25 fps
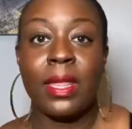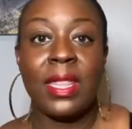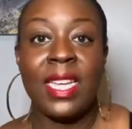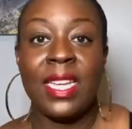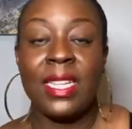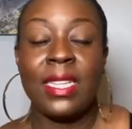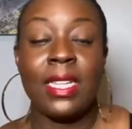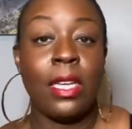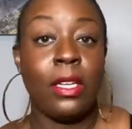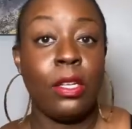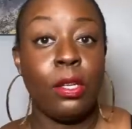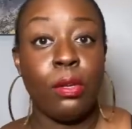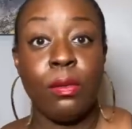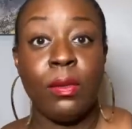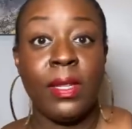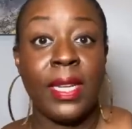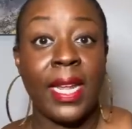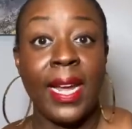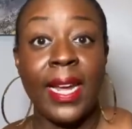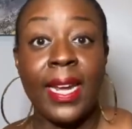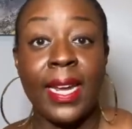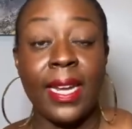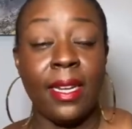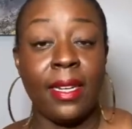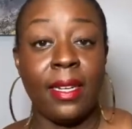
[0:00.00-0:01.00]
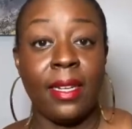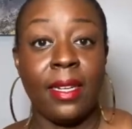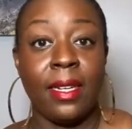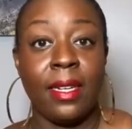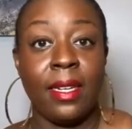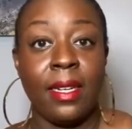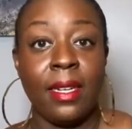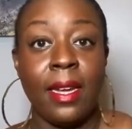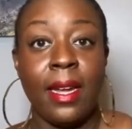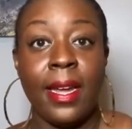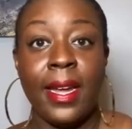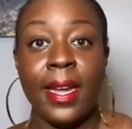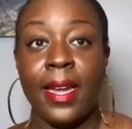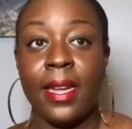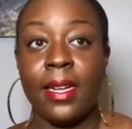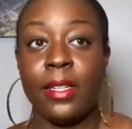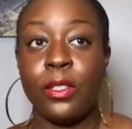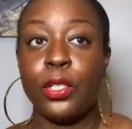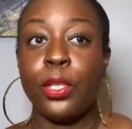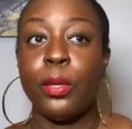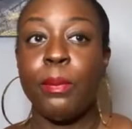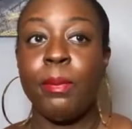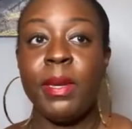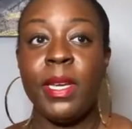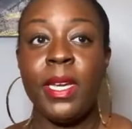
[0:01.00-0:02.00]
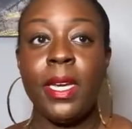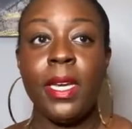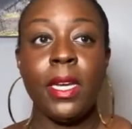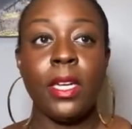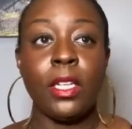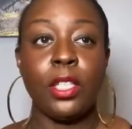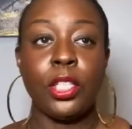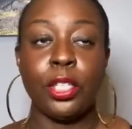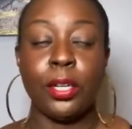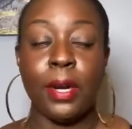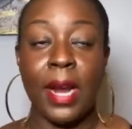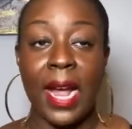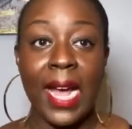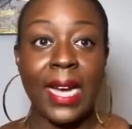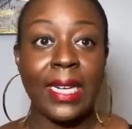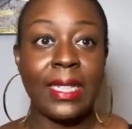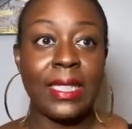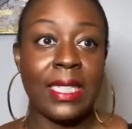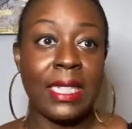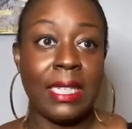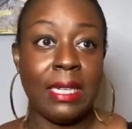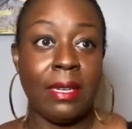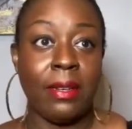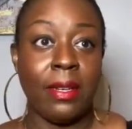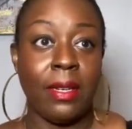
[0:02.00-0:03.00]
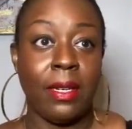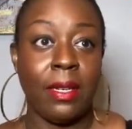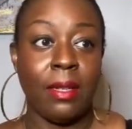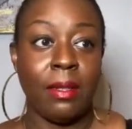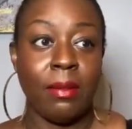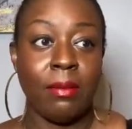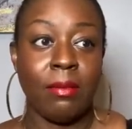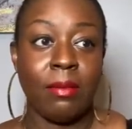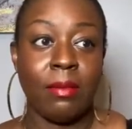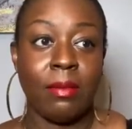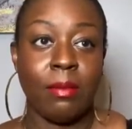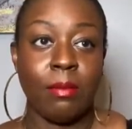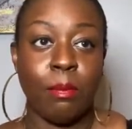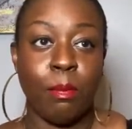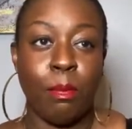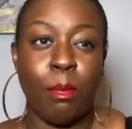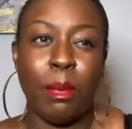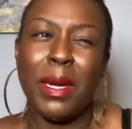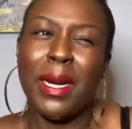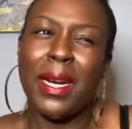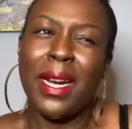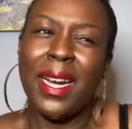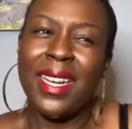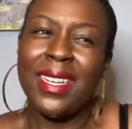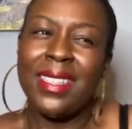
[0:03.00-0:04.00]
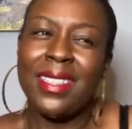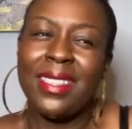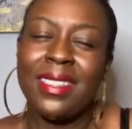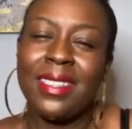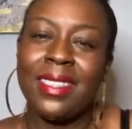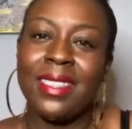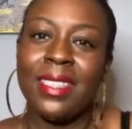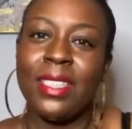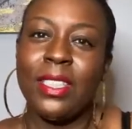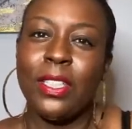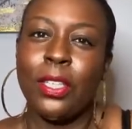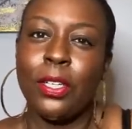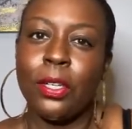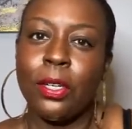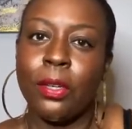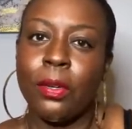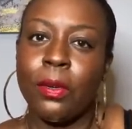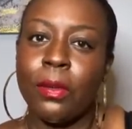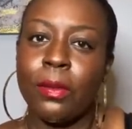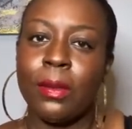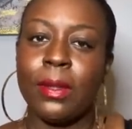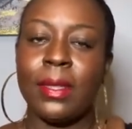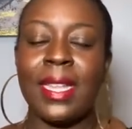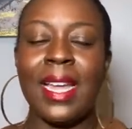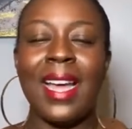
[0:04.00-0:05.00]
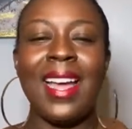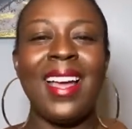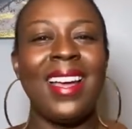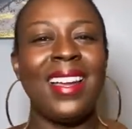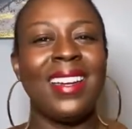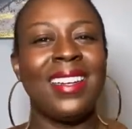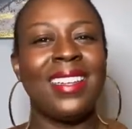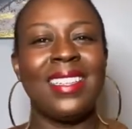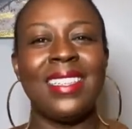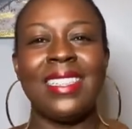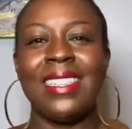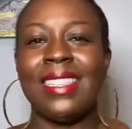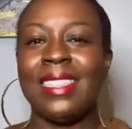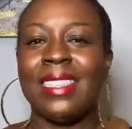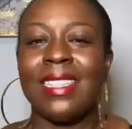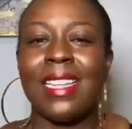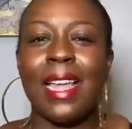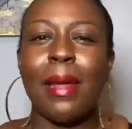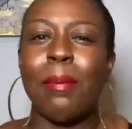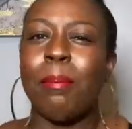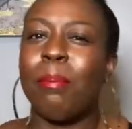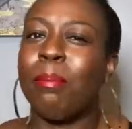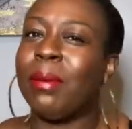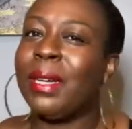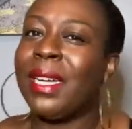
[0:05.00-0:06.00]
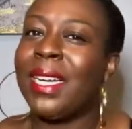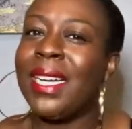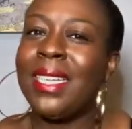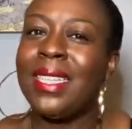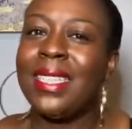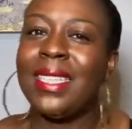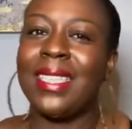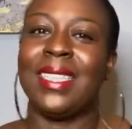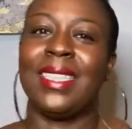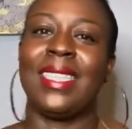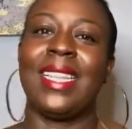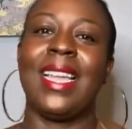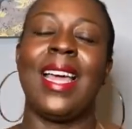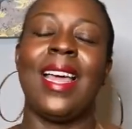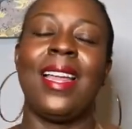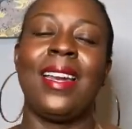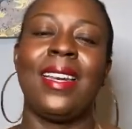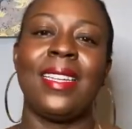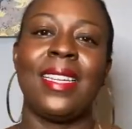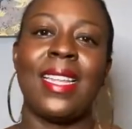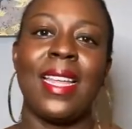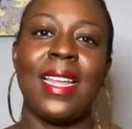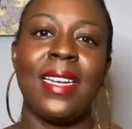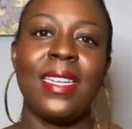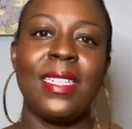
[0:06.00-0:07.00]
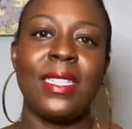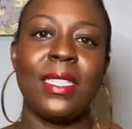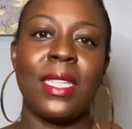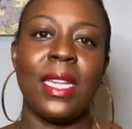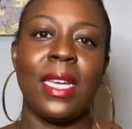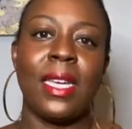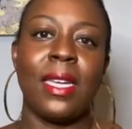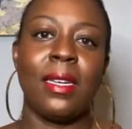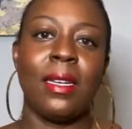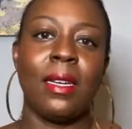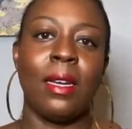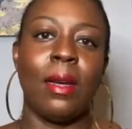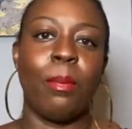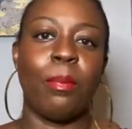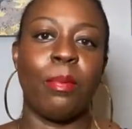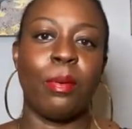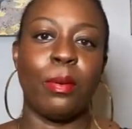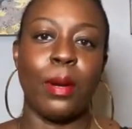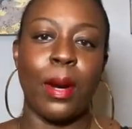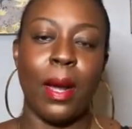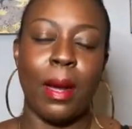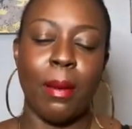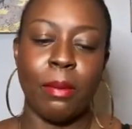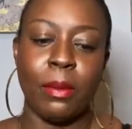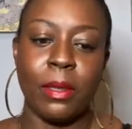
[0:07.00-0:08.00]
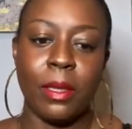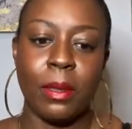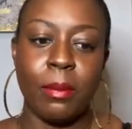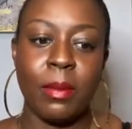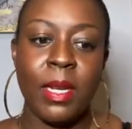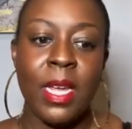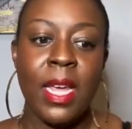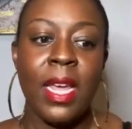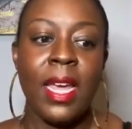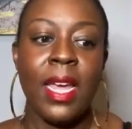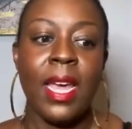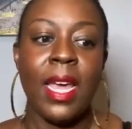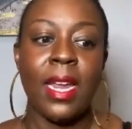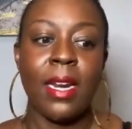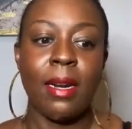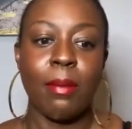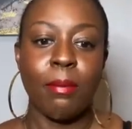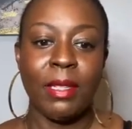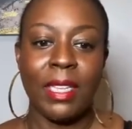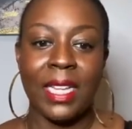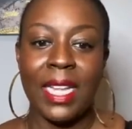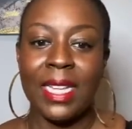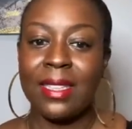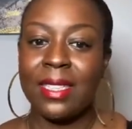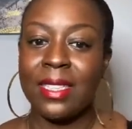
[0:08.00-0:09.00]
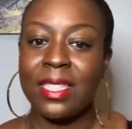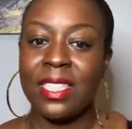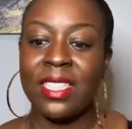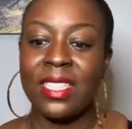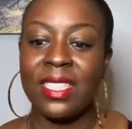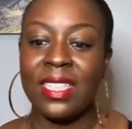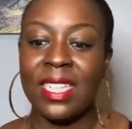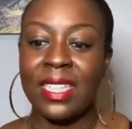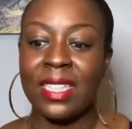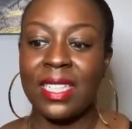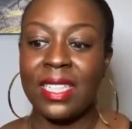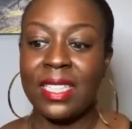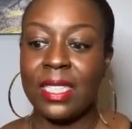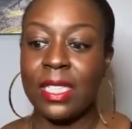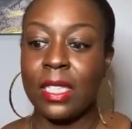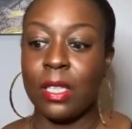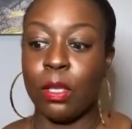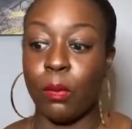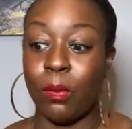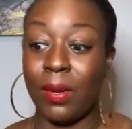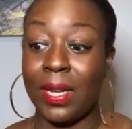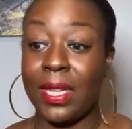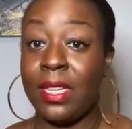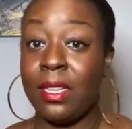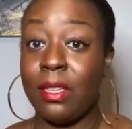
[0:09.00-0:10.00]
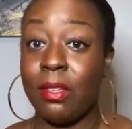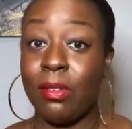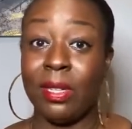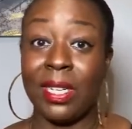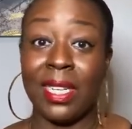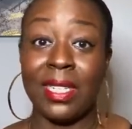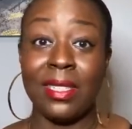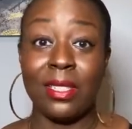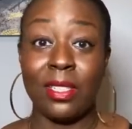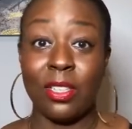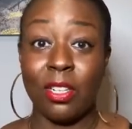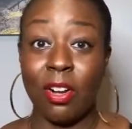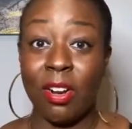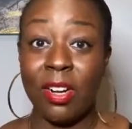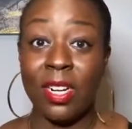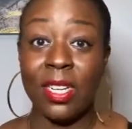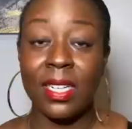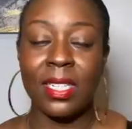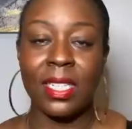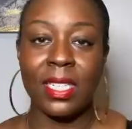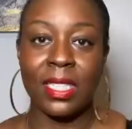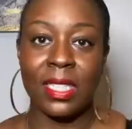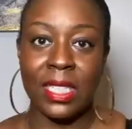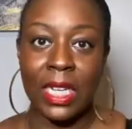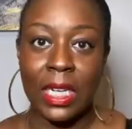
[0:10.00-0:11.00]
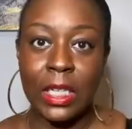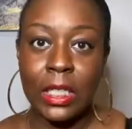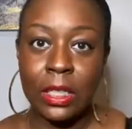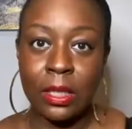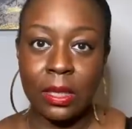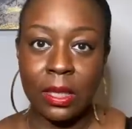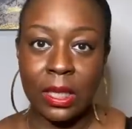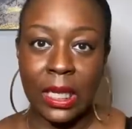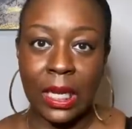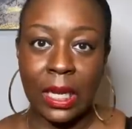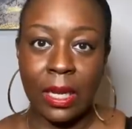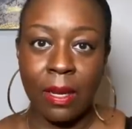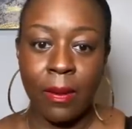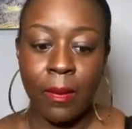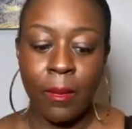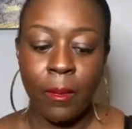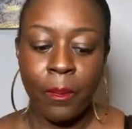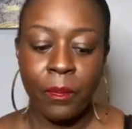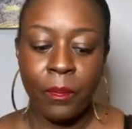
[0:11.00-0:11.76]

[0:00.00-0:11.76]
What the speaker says: thing that you like. And to be attracted, but, you know, that is like a problem. And I'm glad that she said, listen, the way that you guys started essentially